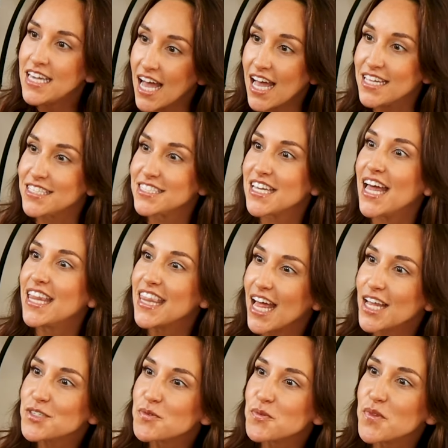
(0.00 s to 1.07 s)
Yes, and
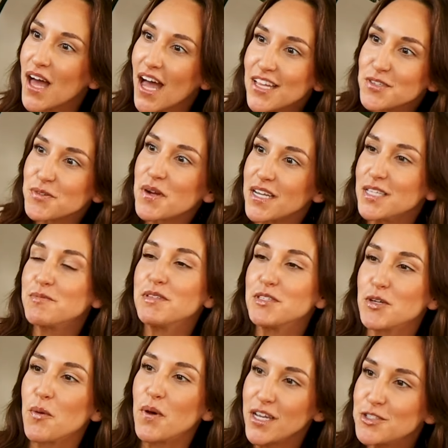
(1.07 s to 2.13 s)
that's what has been
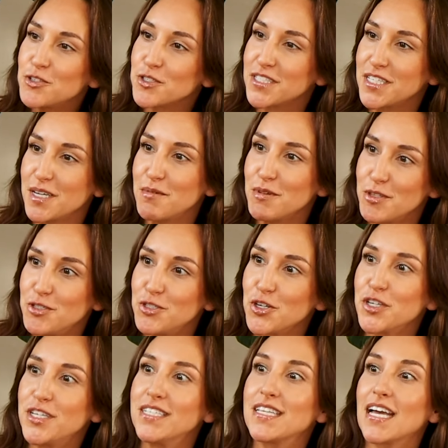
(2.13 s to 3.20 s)
so interesting about the
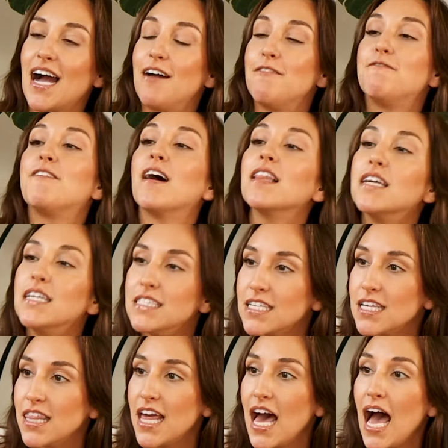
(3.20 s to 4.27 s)
journey, is like I fell
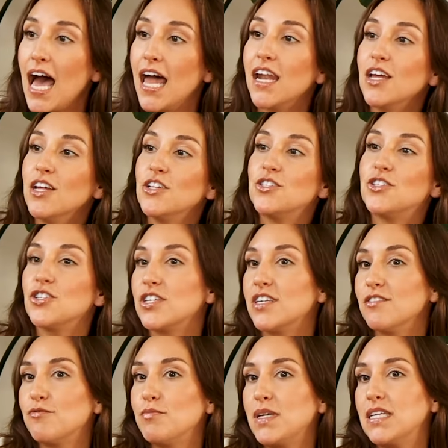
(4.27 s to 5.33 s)
into that to
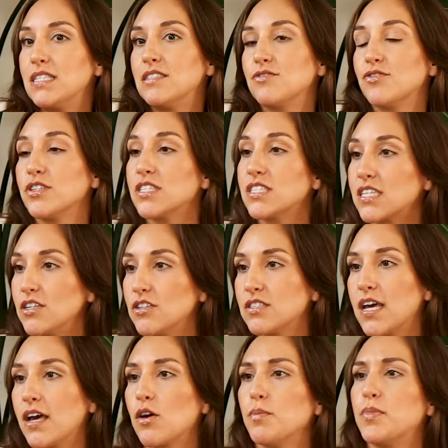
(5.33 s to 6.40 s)
give me a different skill
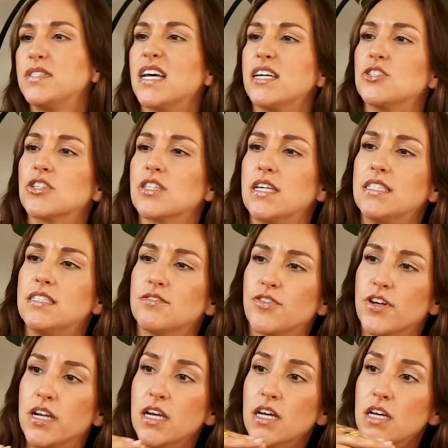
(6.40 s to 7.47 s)
set, or potentially a
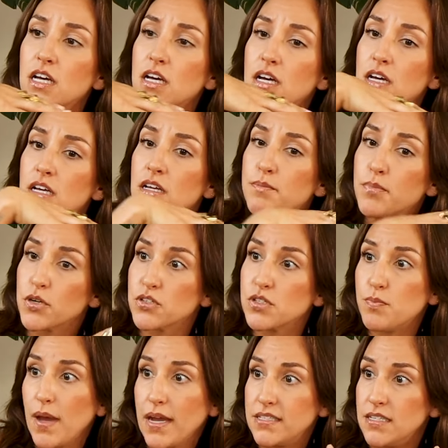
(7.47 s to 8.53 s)
different
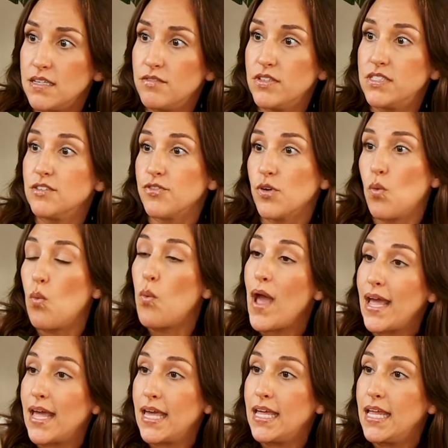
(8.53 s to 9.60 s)
perspective, a different
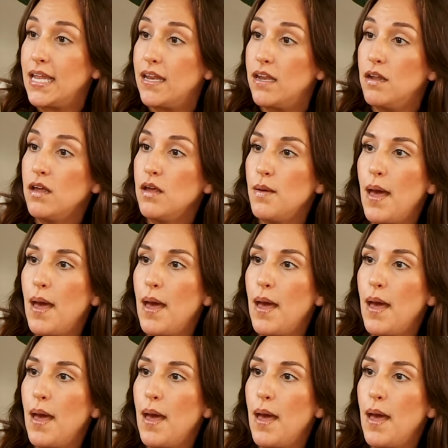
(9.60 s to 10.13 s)
way in.